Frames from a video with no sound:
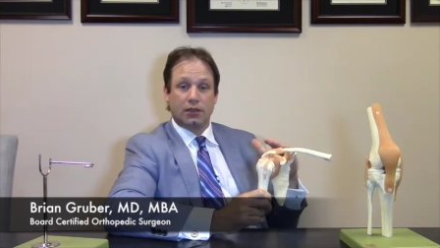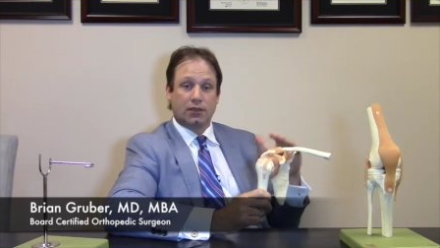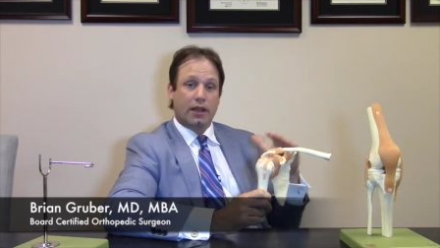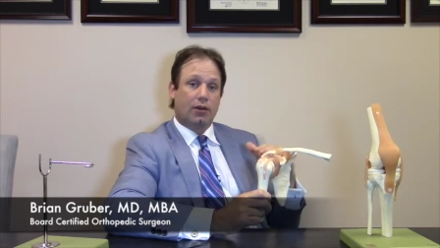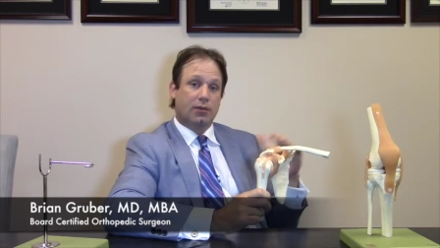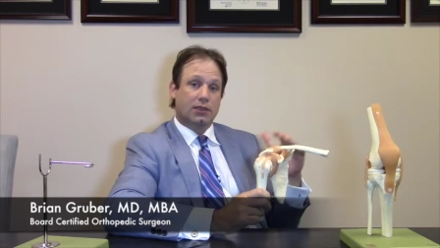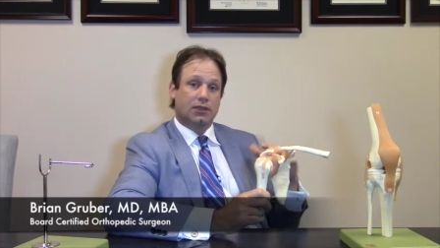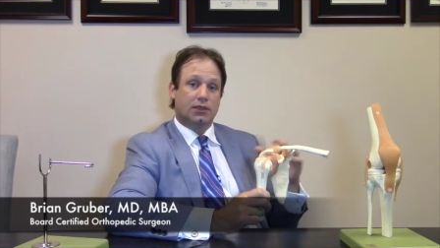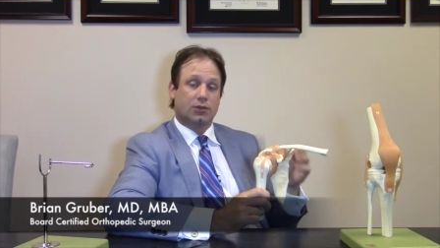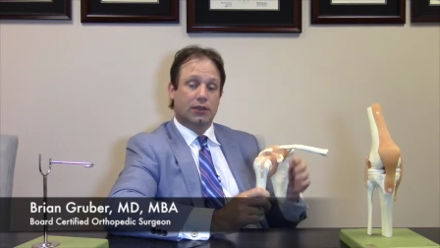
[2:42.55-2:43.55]
So that would be a
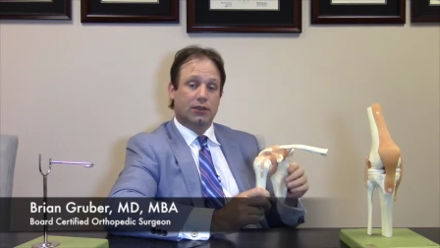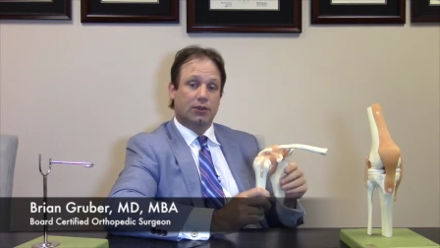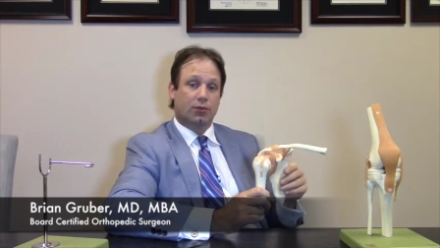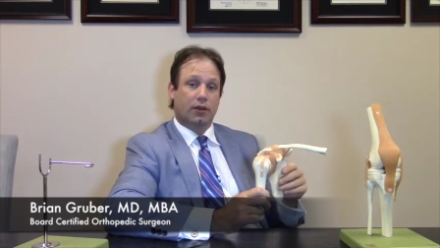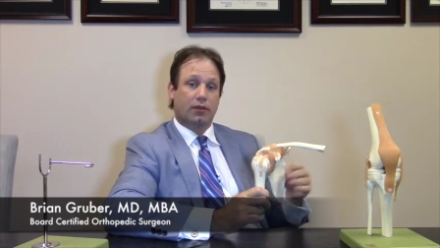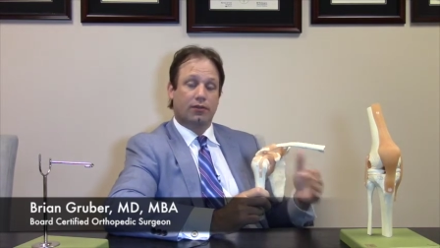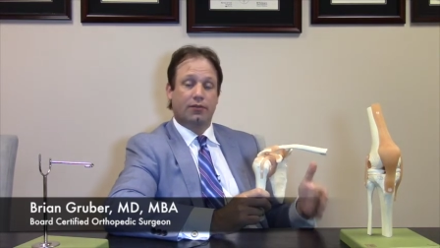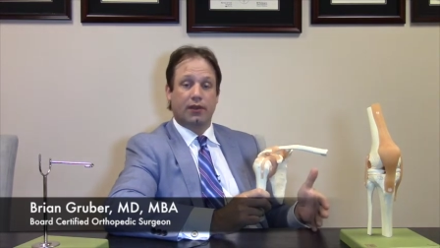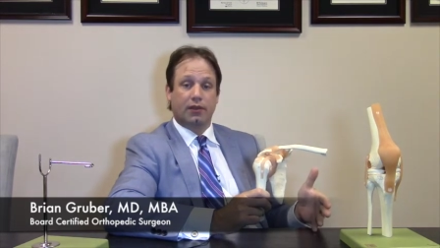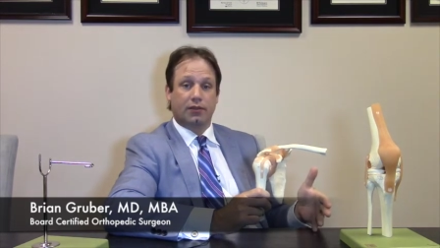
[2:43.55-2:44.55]
situation where
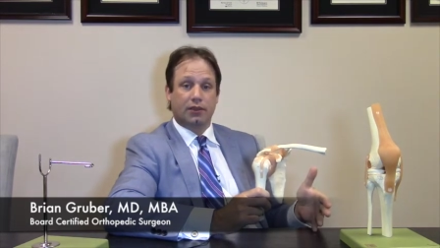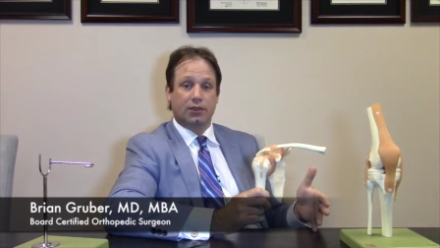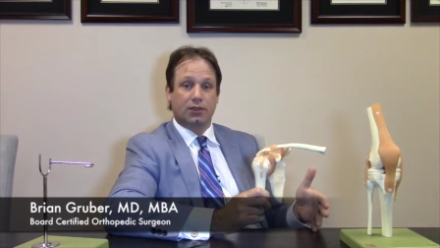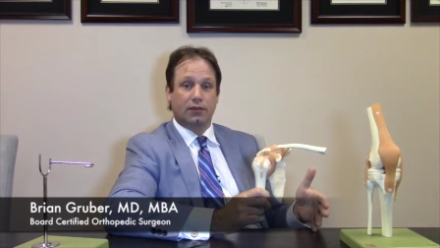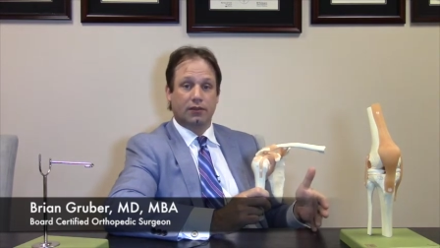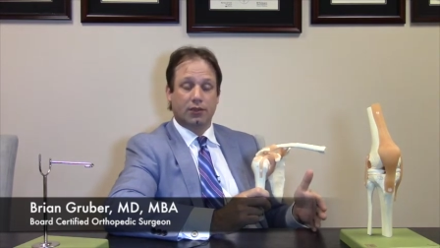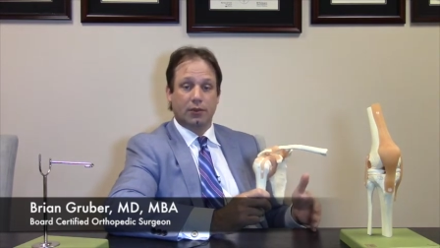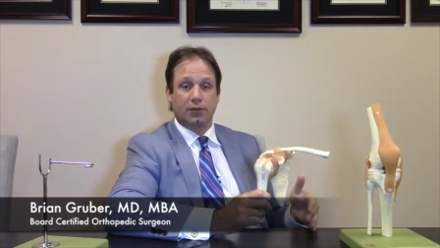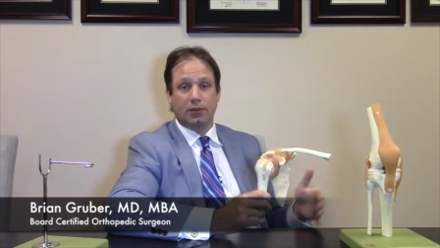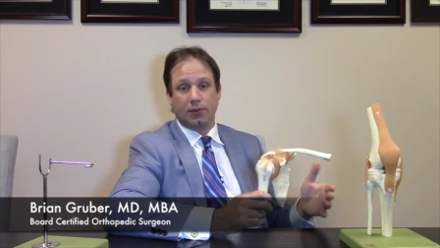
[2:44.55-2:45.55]
failure of conservative
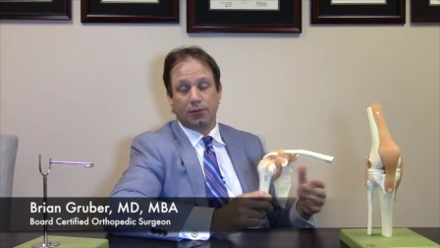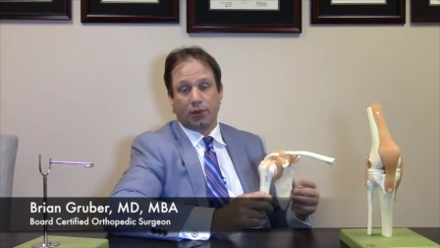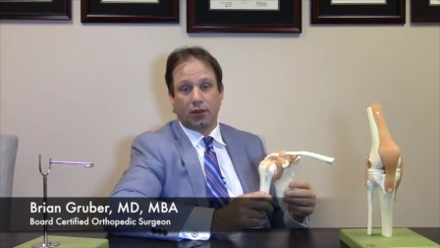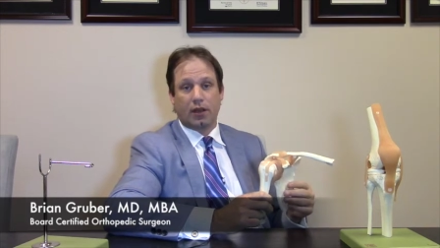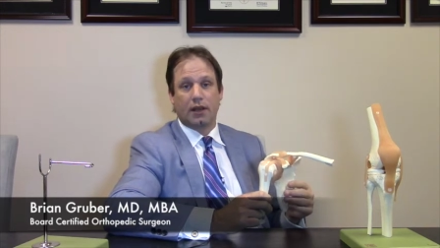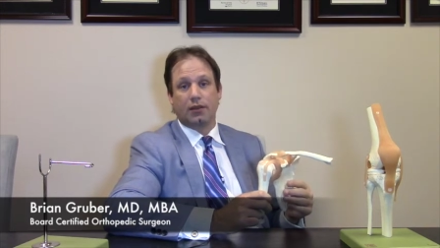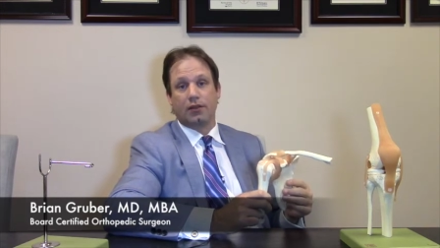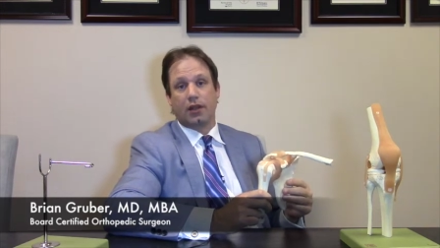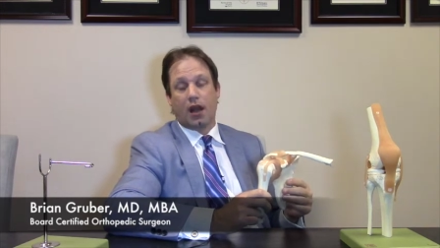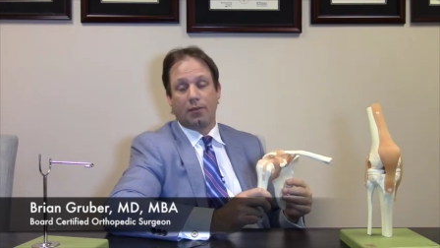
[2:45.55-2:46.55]
treatment, you'd be more inclined to go
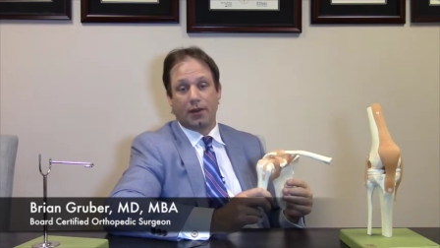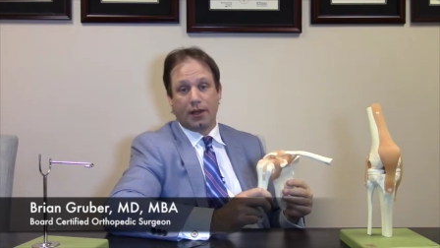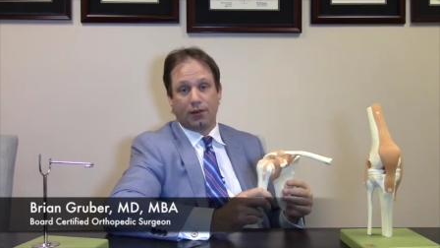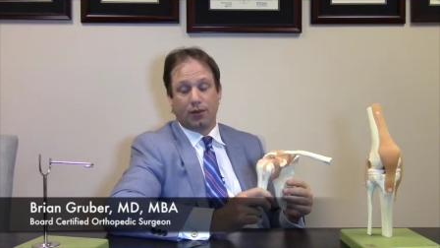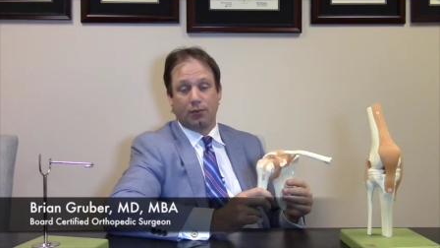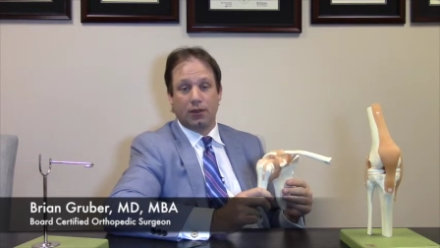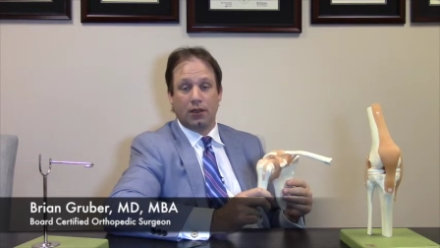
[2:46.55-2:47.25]
to the operating room.